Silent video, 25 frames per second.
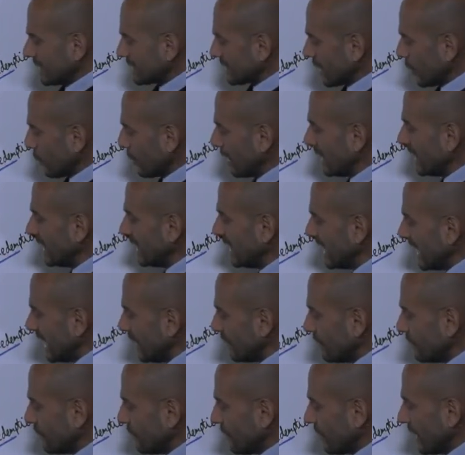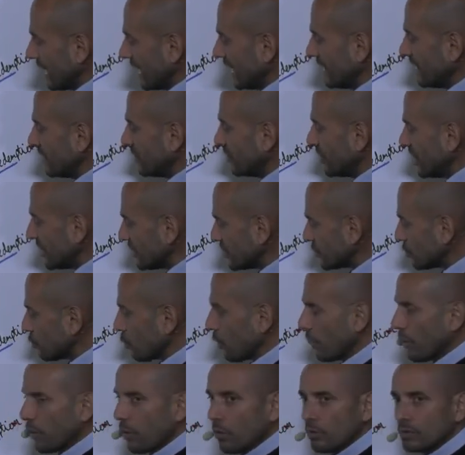So we live in this
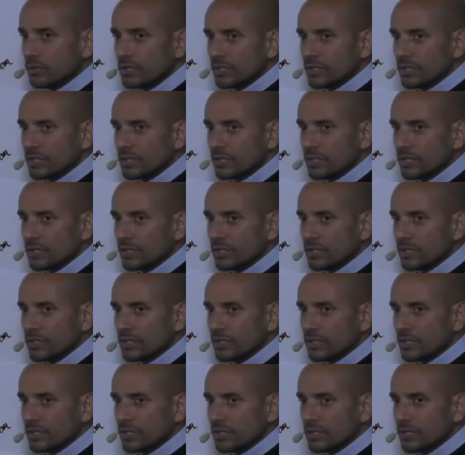world.